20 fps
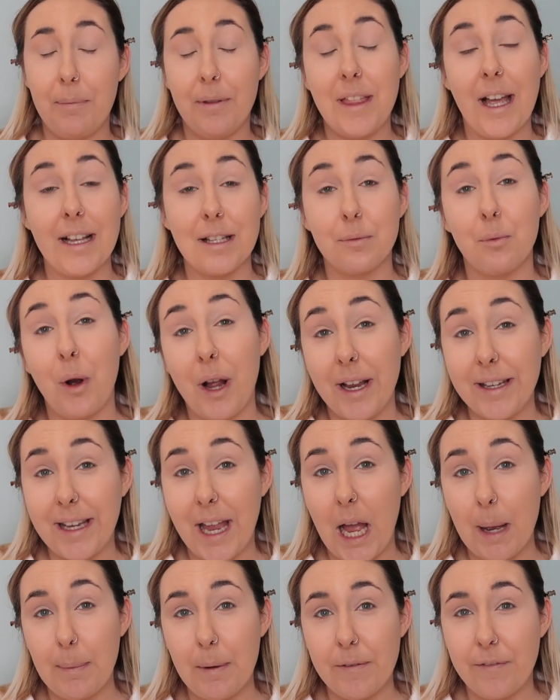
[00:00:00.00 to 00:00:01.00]
But that's why I
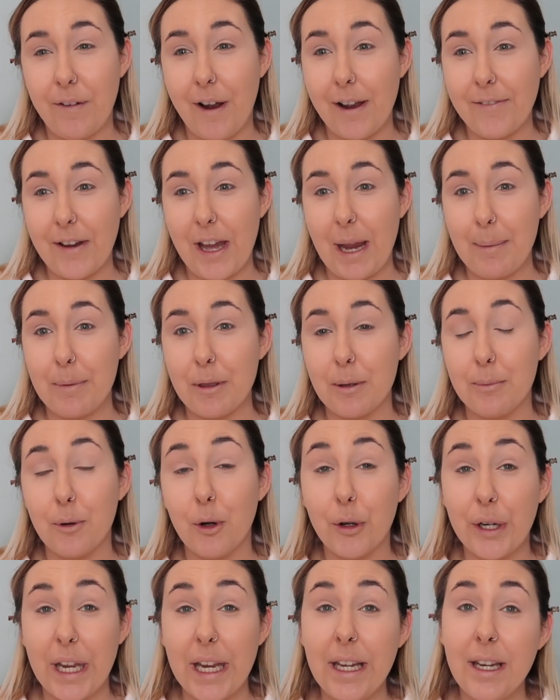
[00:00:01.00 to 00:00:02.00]
get up at 5 a.m. in the
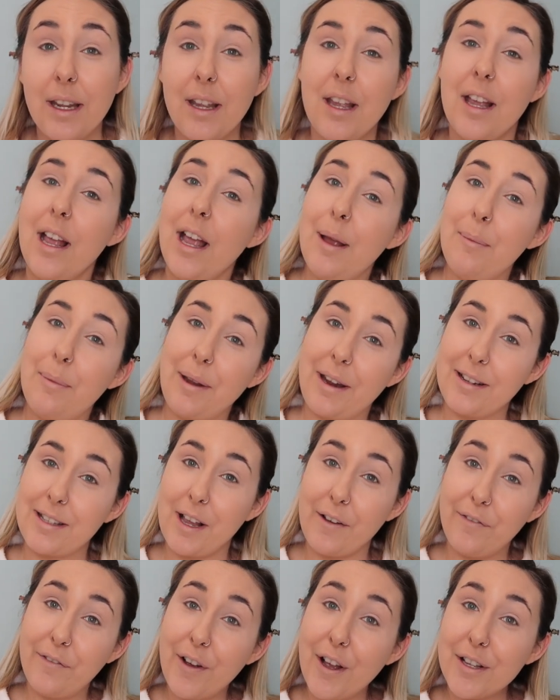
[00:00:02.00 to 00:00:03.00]
morning, because
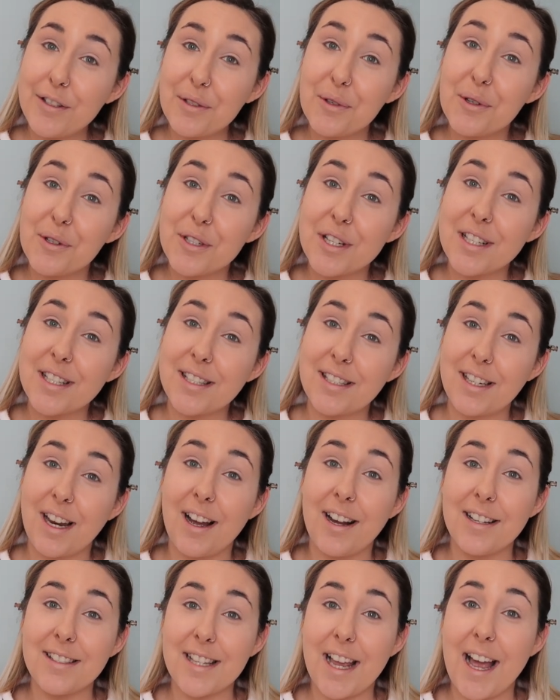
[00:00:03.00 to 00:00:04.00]
our first orders
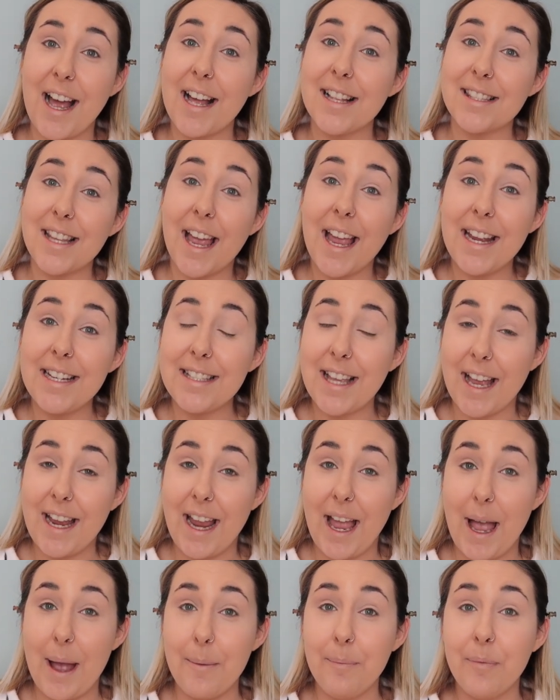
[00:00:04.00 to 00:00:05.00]
start at 8
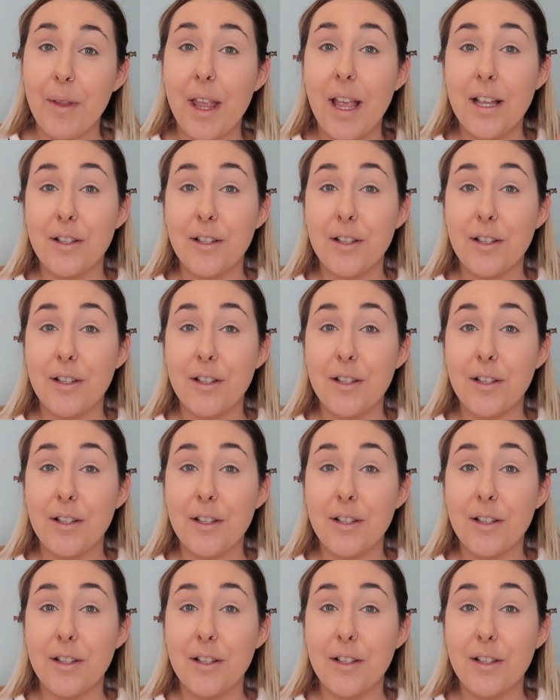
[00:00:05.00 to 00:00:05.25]
a.m.